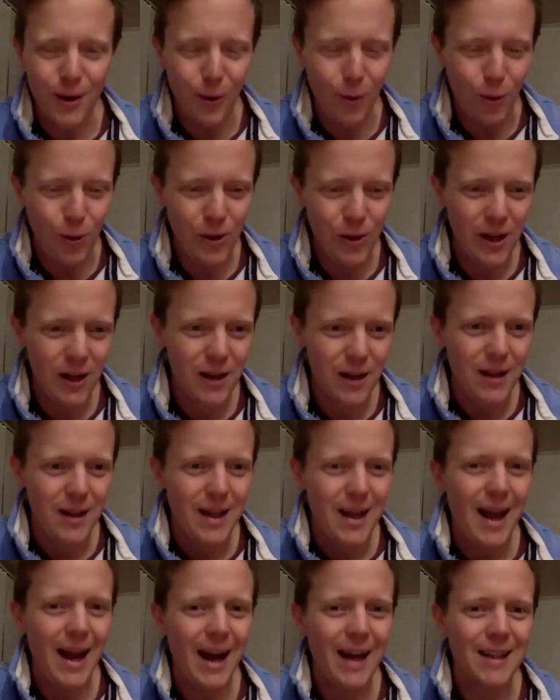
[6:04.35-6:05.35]
all
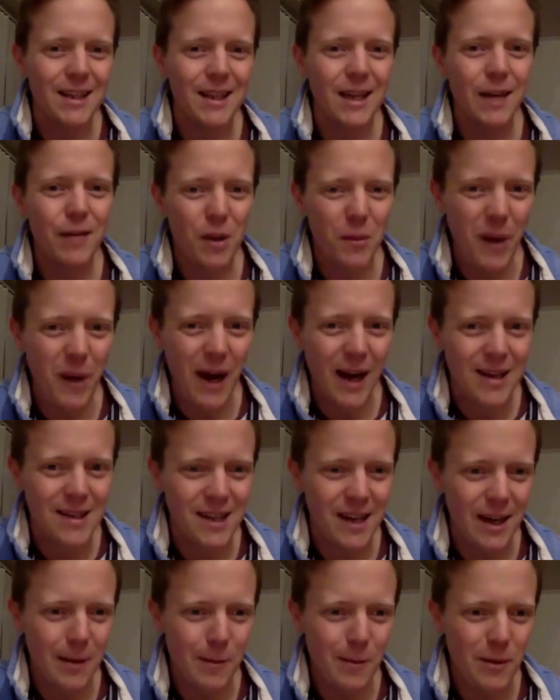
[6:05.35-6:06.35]
and give it back to
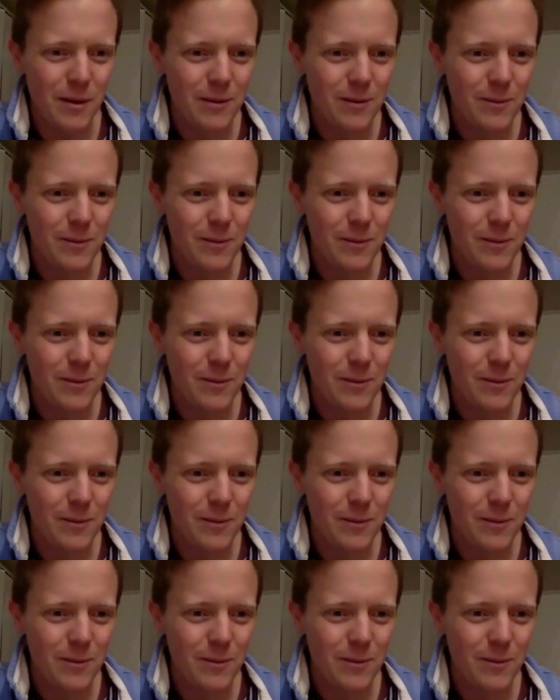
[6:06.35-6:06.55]
him.